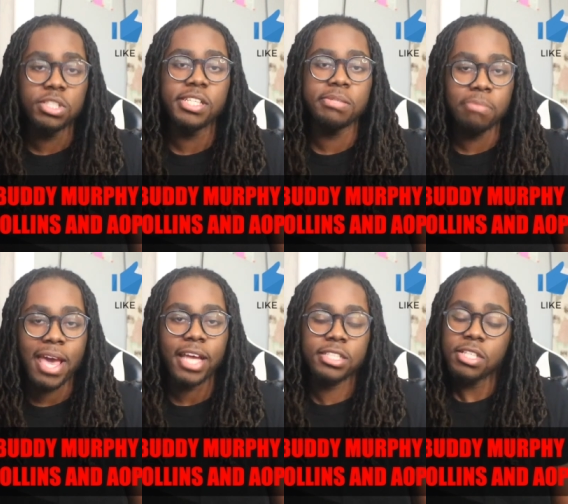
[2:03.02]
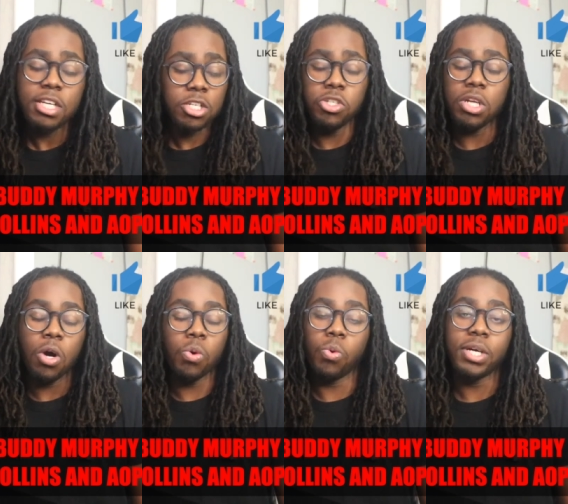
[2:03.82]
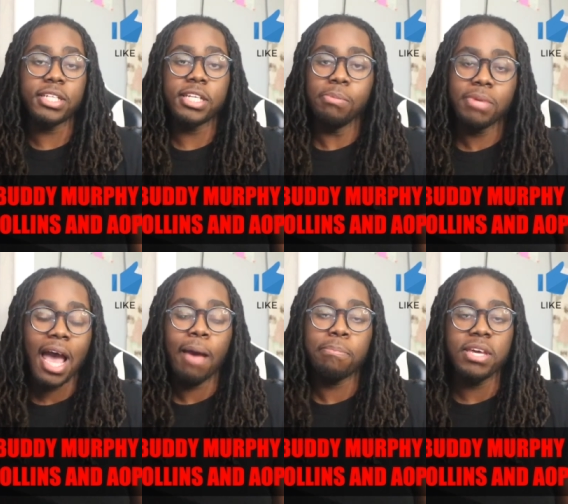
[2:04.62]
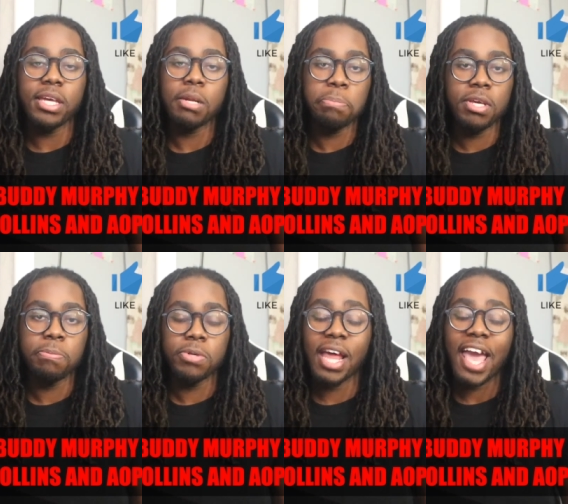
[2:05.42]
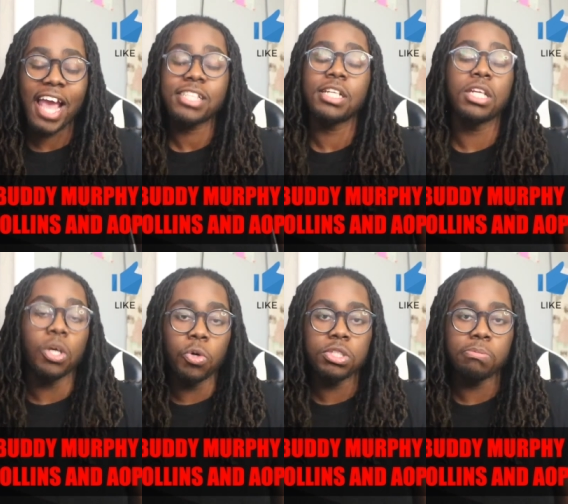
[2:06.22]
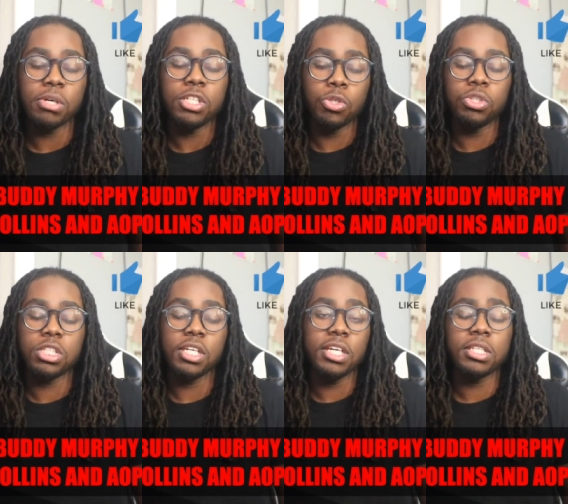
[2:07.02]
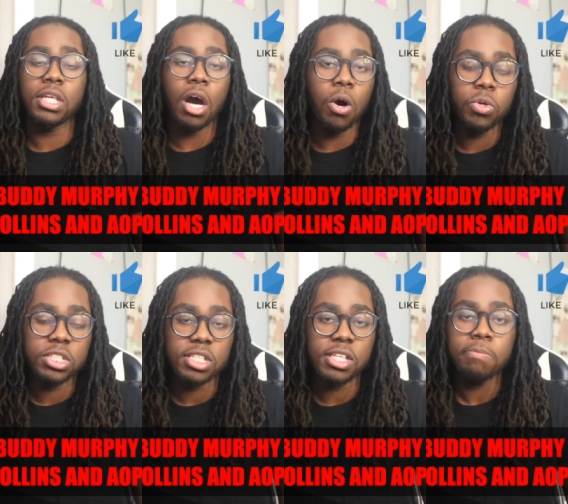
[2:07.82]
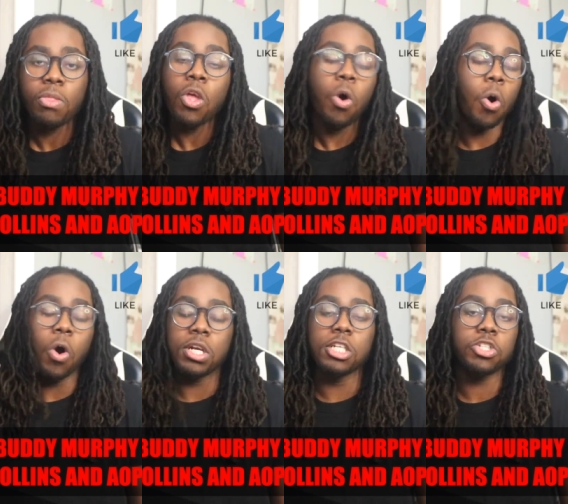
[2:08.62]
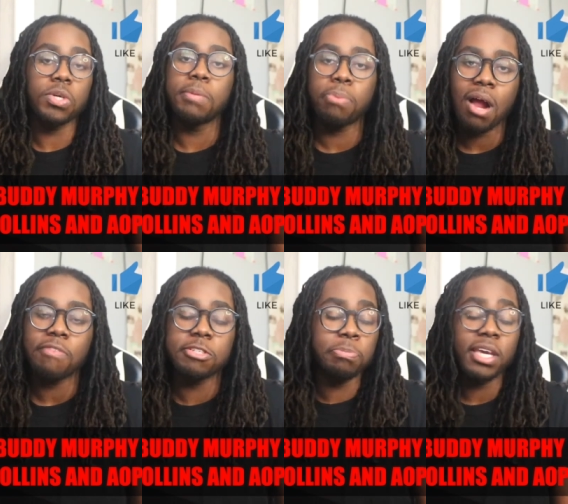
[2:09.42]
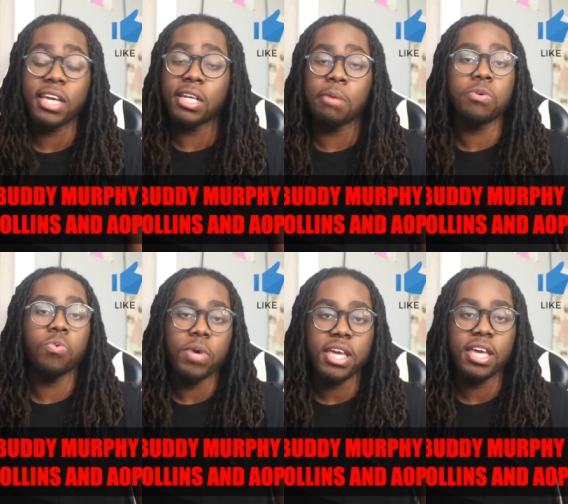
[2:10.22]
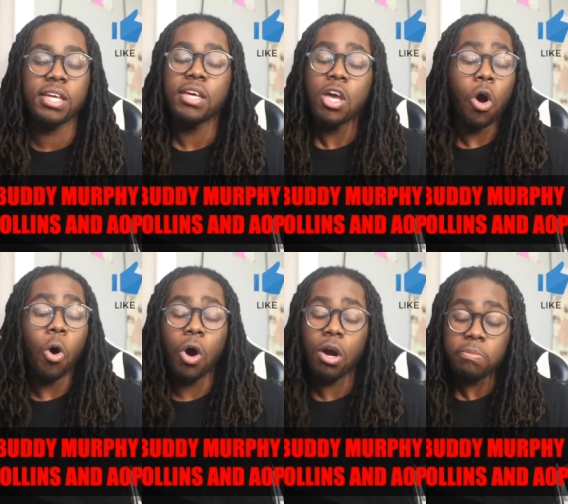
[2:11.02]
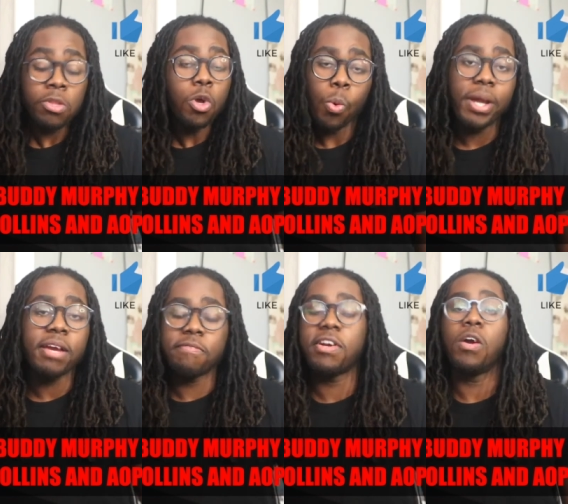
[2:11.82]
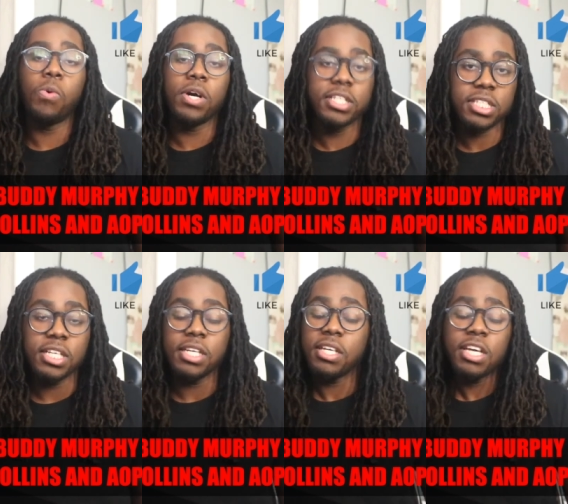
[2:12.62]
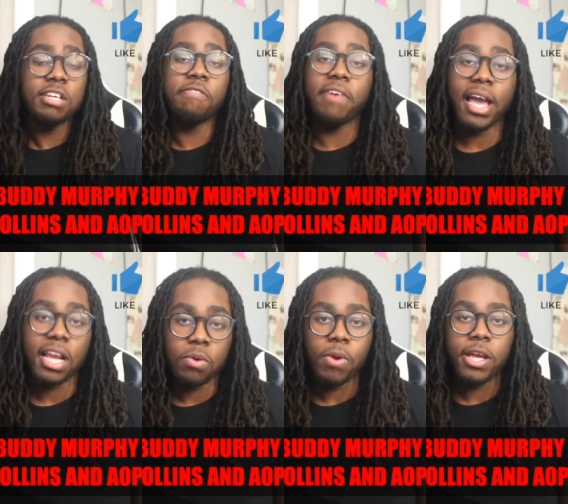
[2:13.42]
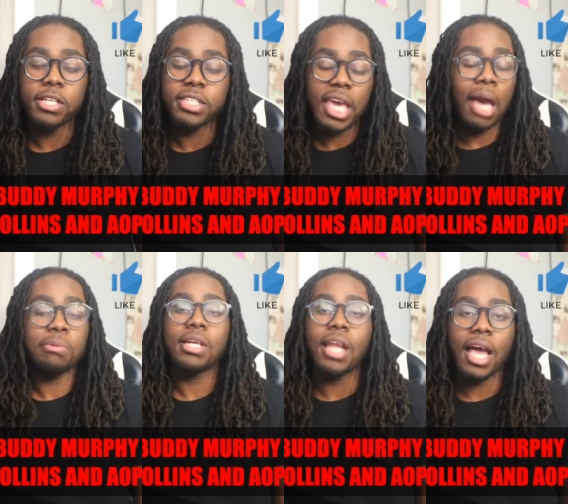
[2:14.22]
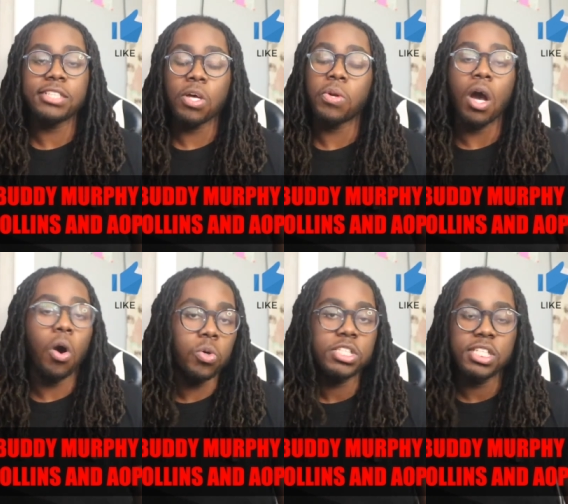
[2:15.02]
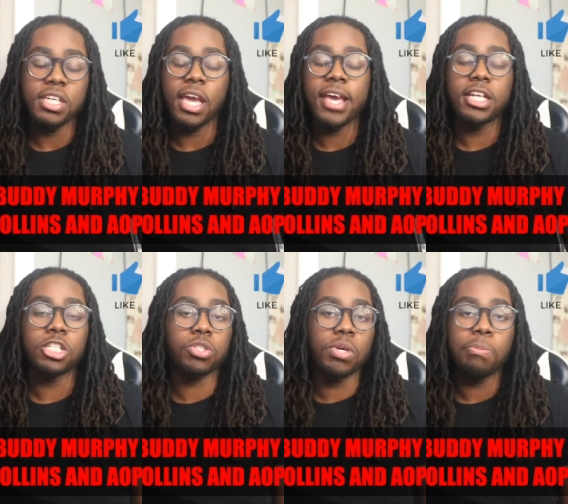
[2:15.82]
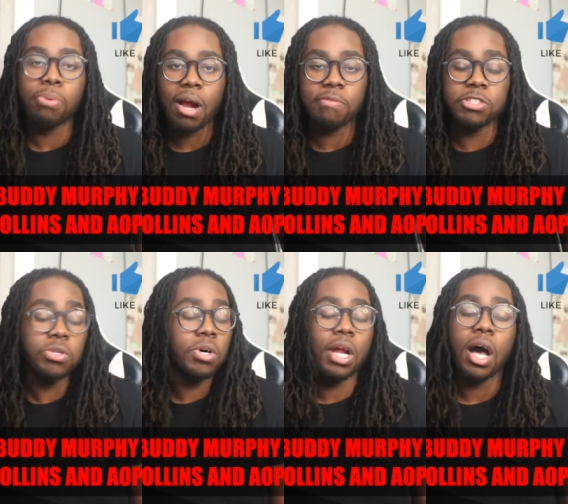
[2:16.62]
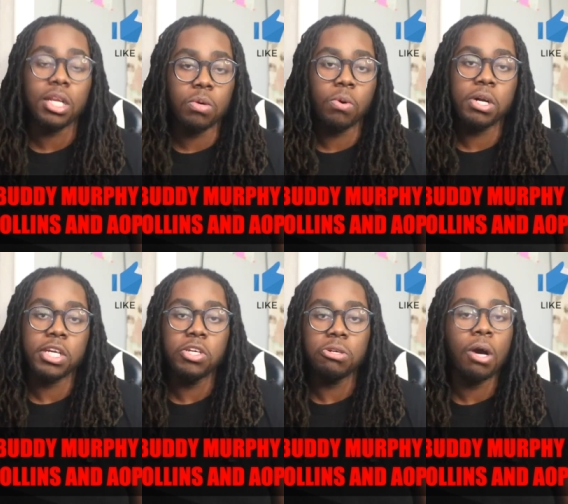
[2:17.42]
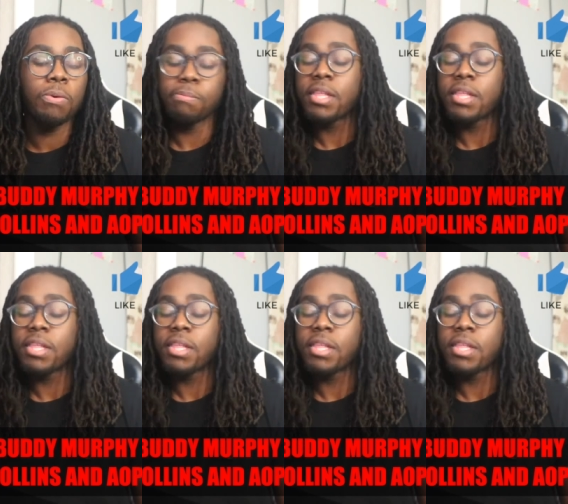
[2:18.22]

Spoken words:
this match, with them not being the people that actually losing, but due to either the OC or the Street Profits picking up the win. Or we can very well see the Viking Raiders capitalize on the OC and the Street Profits doing all the work and,